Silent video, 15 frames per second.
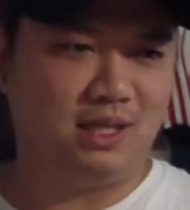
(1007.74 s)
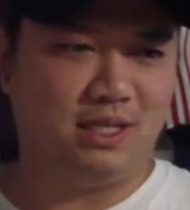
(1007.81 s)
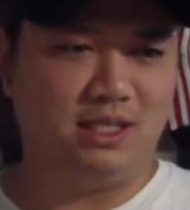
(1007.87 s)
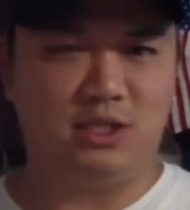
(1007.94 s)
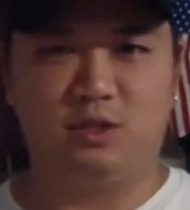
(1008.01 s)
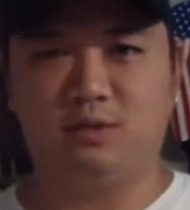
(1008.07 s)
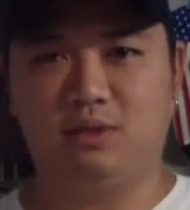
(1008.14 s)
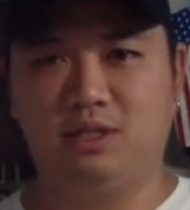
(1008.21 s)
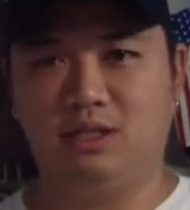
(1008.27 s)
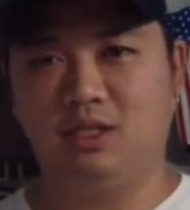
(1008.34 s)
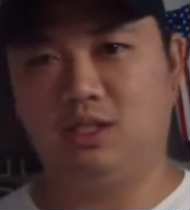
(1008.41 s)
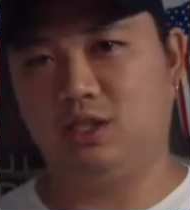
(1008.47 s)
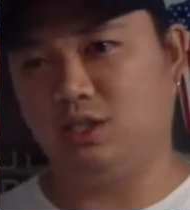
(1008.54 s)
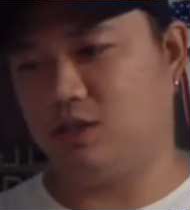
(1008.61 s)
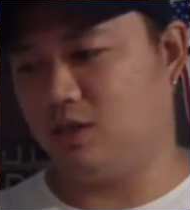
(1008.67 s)
I guess
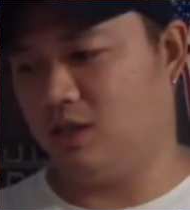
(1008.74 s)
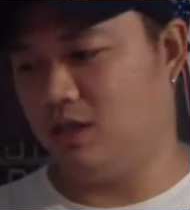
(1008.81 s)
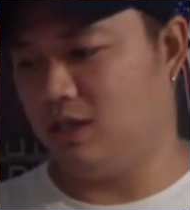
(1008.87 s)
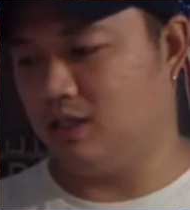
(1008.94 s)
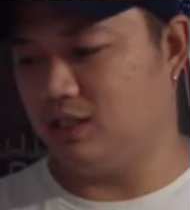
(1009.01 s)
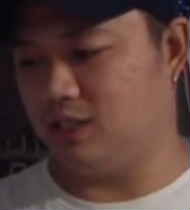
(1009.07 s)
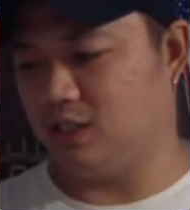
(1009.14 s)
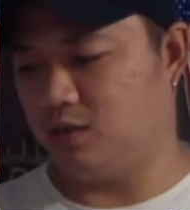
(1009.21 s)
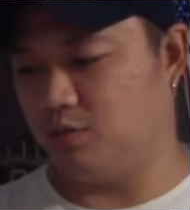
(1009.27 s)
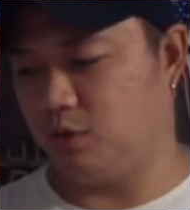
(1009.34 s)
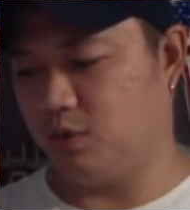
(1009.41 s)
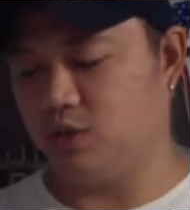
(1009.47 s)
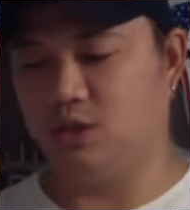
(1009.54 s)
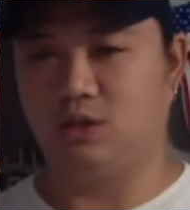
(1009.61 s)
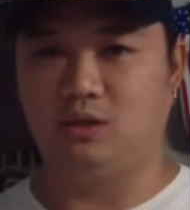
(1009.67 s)
this is a, in a sense
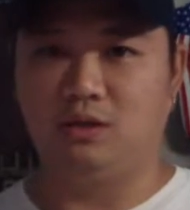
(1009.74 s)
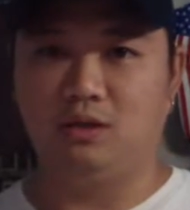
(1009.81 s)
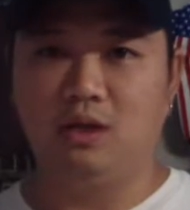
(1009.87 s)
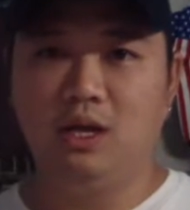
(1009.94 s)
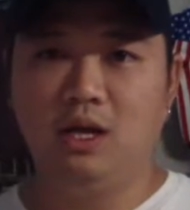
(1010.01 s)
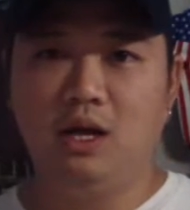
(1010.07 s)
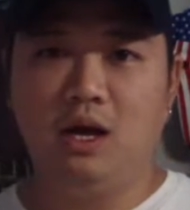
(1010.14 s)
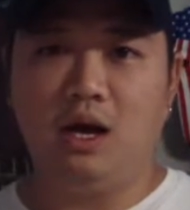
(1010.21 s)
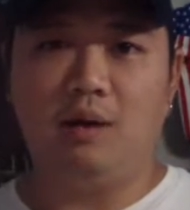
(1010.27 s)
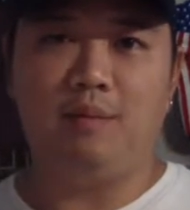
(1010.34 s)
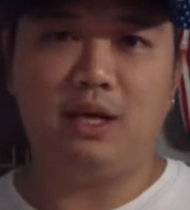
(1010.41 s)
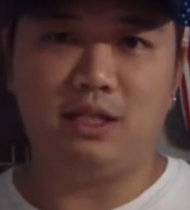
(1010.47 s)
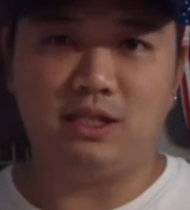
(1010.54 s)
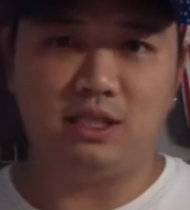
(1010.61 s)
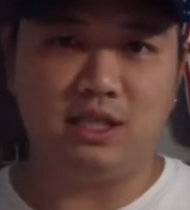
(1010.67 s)
personal. I'm
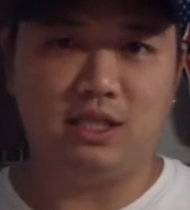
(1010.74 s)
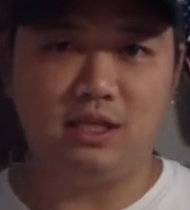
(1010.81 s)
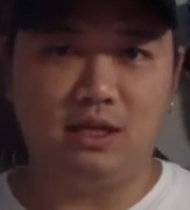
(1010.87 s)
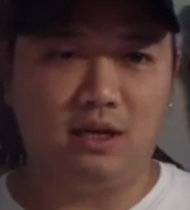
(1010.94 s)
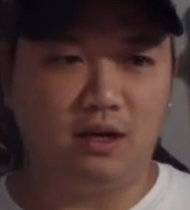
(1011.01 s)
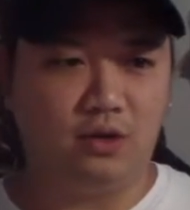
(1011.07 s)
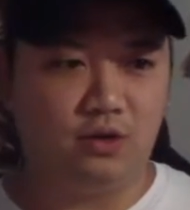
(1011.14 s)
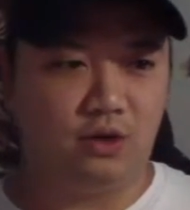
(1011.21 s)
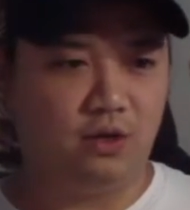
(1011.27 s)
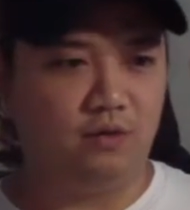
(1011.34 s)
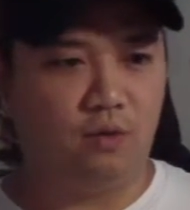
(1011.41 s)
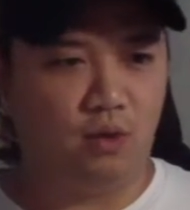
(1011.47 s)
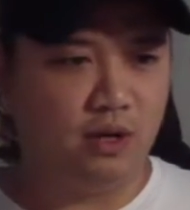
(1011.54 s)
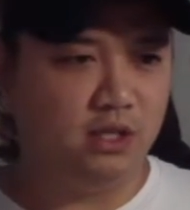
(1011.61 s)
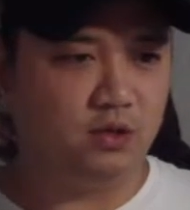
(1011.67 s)
not saying that other
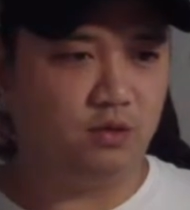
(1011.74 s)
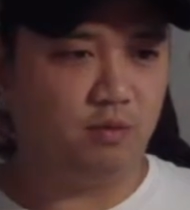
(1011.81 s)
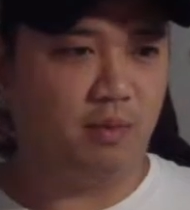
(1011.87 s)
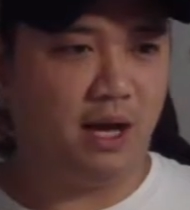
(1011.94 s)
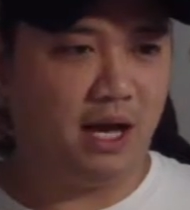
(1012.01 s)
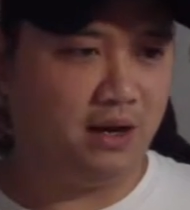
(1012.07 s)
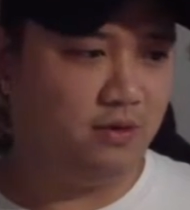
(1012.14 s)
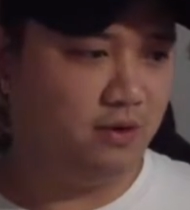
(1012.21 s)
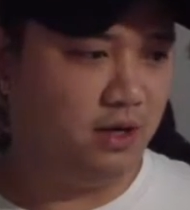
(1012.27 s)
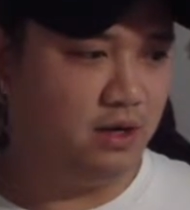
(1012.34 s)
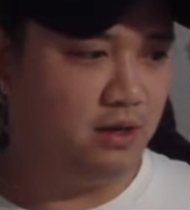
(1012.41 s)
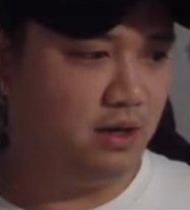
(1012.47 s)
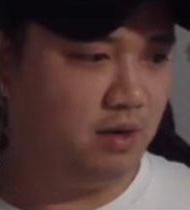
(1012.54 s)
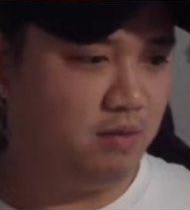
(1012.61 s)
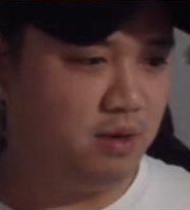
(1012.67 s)
giveaways are bad or
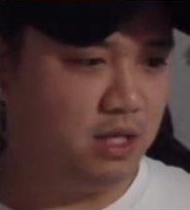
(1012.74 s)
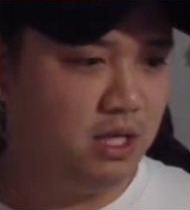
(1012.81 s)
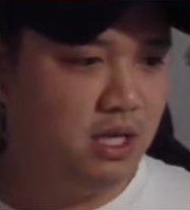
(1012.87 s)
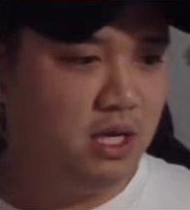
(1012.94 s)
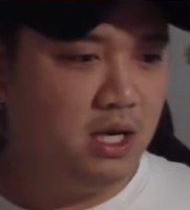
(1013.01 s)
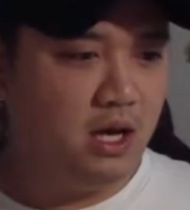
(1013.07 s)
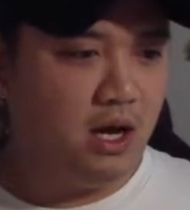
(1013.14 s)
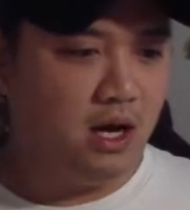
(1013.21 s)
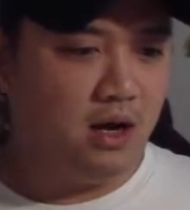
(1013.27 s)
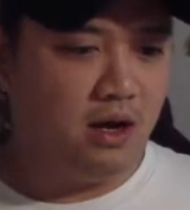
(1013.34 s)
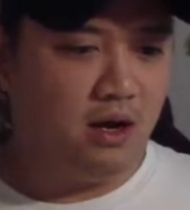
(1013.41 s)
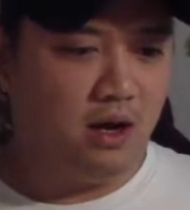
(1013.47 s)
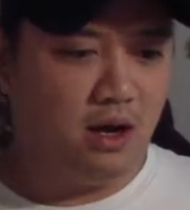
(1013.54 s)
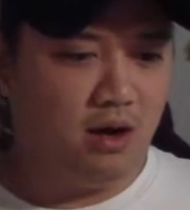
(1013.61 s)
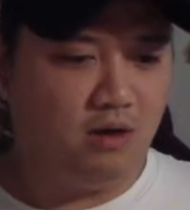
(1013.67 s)
anything, but uh,
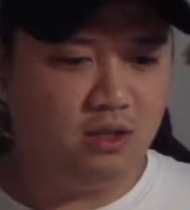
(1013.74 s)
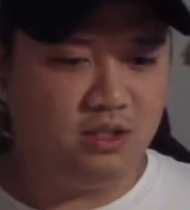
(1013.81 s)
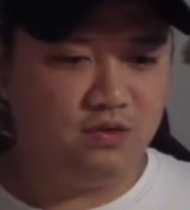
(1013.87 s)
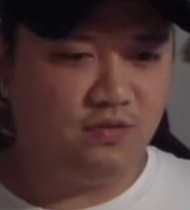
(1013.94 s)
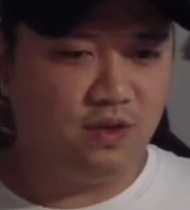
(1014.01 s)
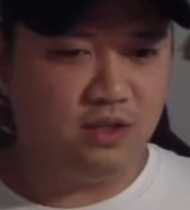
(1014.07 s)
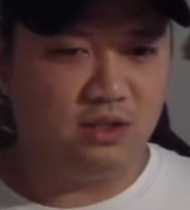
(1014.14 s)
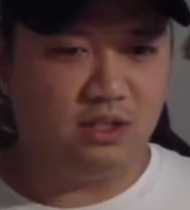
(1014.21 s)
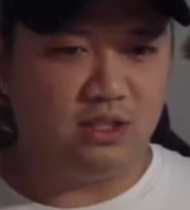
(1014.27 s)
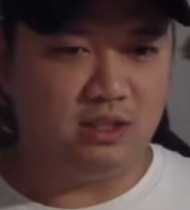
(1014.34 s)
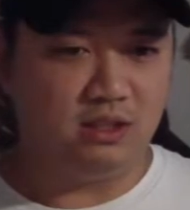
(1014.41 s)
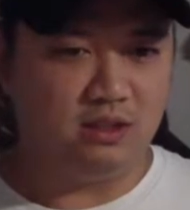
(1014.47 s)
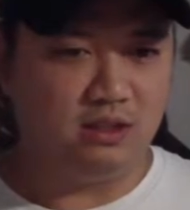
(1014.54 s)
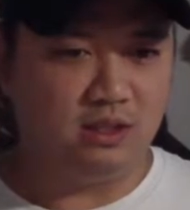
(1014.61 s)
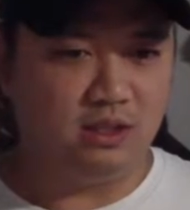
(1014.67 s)
I always felt
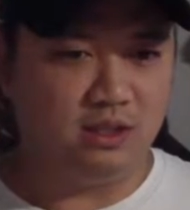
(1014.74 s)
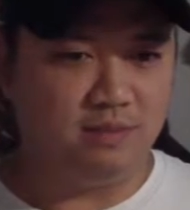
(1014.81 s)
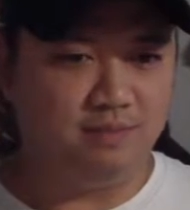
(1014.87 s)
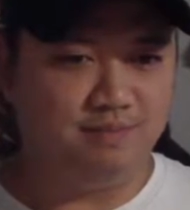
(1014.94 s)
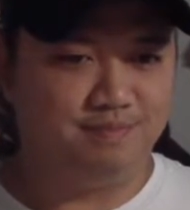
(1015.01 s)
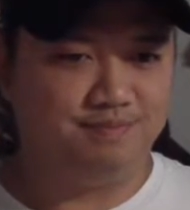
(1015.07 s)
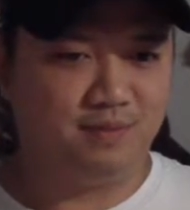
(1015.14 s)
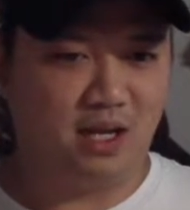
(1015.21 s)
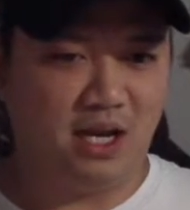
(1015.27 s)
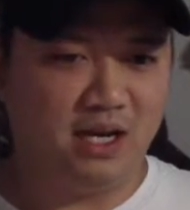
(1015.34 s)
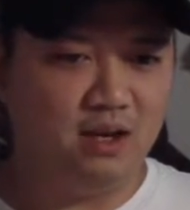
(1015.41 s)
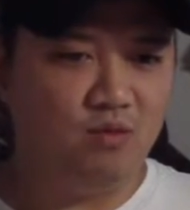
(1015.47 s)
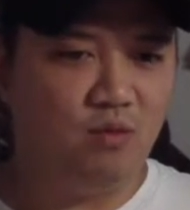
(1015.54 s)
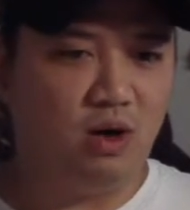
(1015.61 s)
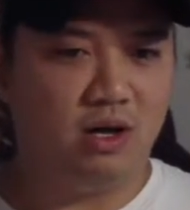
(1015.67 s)
that um, I
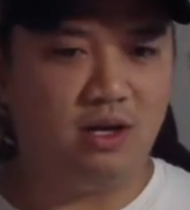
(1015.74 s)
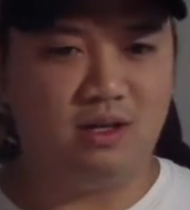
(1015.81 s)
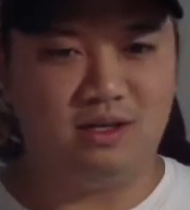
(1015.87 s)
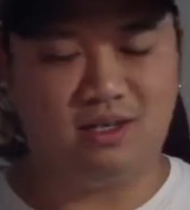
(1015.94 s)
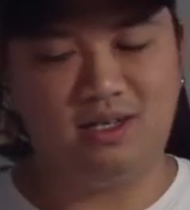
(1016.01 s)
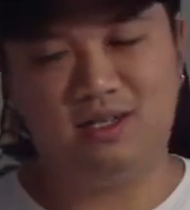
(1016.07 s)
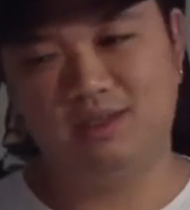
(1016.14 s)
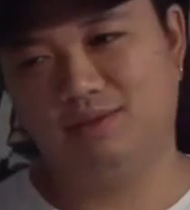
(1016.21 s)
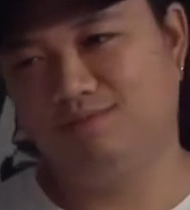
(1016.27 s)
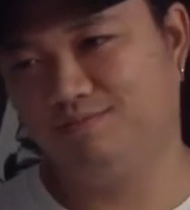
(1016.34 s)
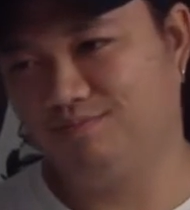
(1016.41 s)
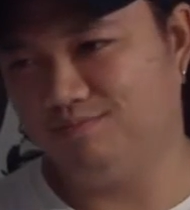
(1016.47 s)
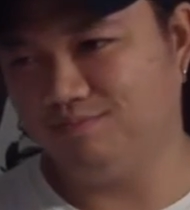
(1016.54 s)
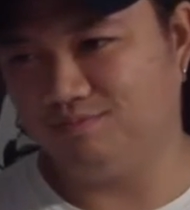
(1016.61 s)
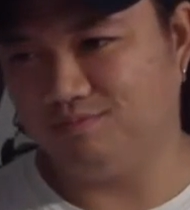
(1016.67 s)
didn't want to
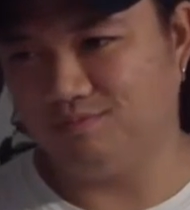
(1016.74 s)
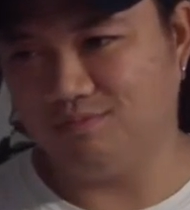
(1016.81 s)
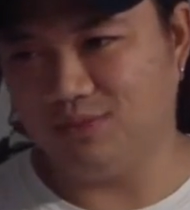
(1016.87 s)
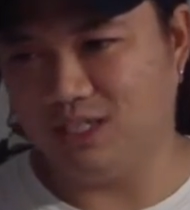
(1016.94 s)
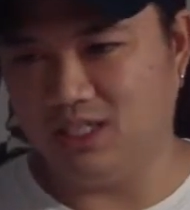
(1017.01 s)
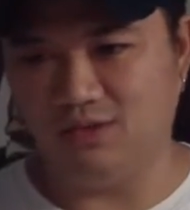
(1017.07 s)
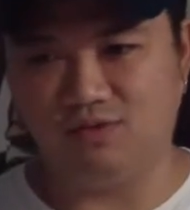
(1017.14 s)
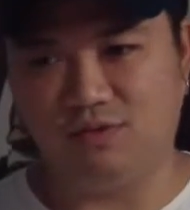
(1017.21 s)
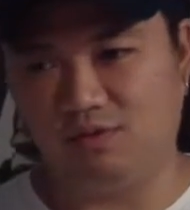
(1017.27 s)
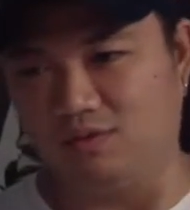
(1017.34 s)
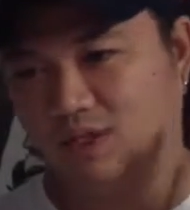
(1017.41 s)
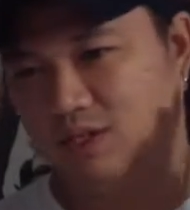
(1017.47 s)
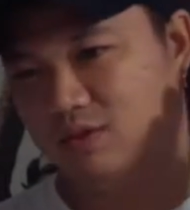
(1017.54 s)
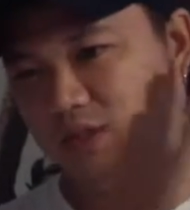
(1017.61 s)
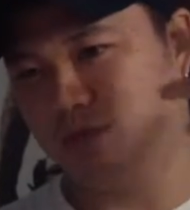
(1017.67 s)

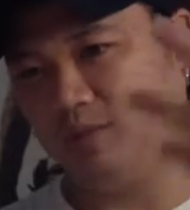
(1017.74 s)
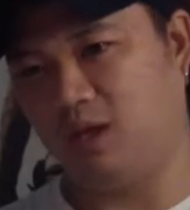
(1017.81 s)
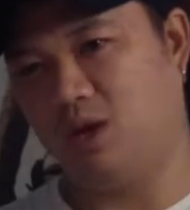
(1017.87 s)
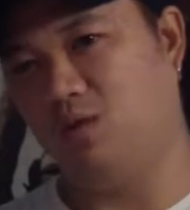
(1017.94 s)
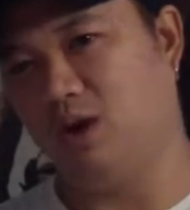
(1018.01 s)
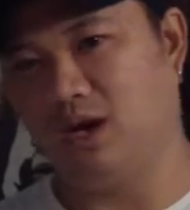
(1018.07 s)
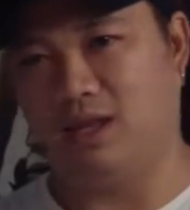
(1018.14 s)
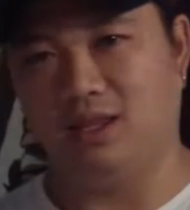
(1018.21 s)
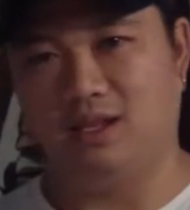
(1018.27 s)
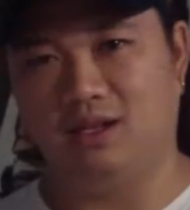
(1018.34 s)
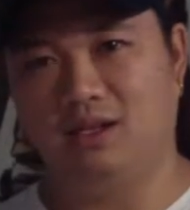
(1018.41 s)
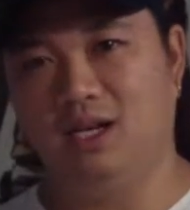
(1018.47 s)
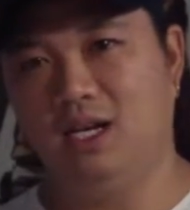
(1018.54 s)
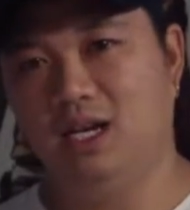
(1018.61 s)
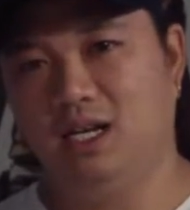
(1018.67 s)
give give something away that
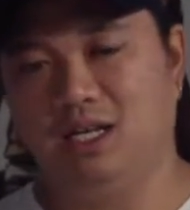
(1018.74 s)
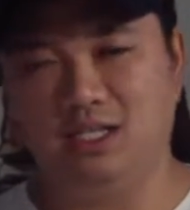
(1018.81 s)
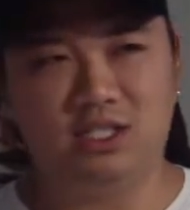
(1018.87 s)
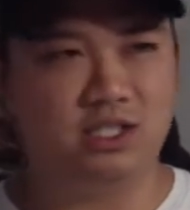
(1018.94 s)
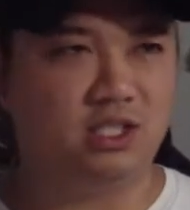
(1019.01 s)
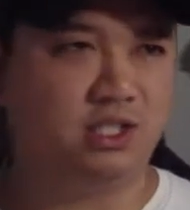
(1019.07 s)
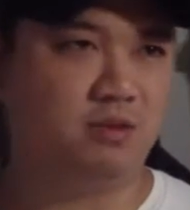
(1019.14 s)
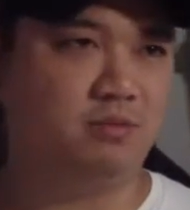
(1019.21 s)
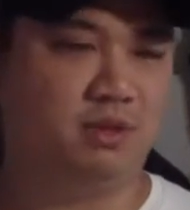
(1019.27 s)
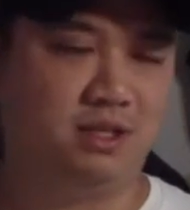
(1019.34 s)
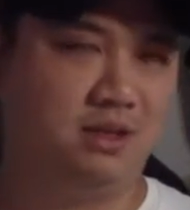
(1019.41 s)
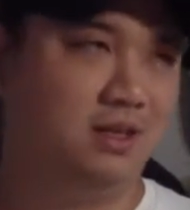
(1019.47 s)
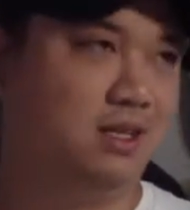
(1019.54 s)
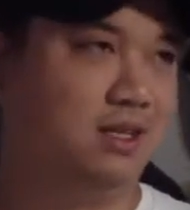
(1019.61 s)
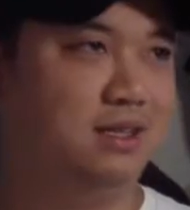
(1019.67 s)
is just
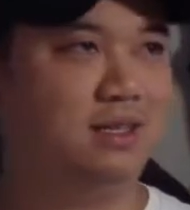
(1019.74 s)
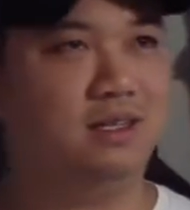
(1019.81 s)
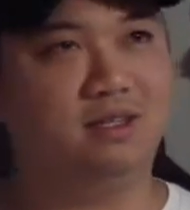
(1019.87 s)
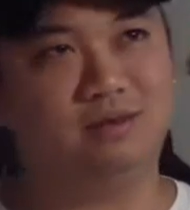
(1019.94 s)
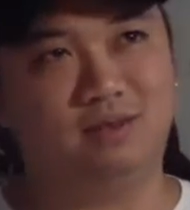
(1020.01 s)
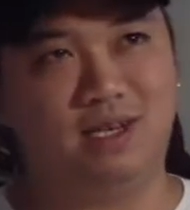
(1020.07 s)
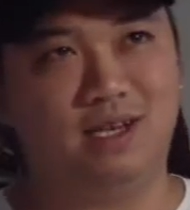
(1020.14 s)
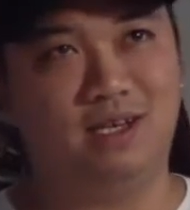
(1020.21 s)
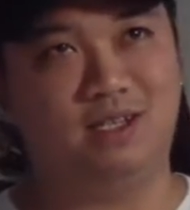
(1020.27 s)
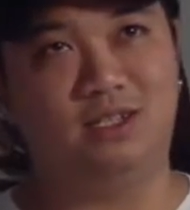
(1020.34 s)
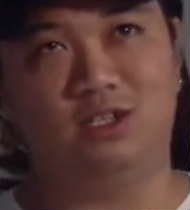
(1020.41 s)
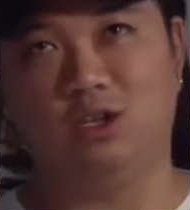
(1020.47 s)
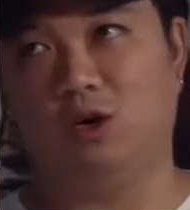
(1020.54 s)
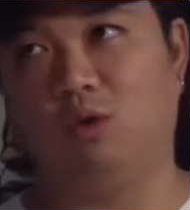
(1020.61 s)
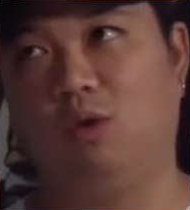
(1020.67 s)
something like yeah yeah I
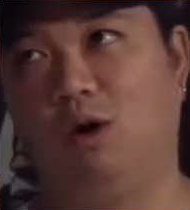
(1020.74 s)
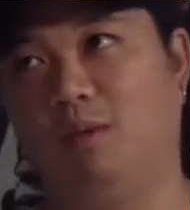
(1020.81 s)
could go to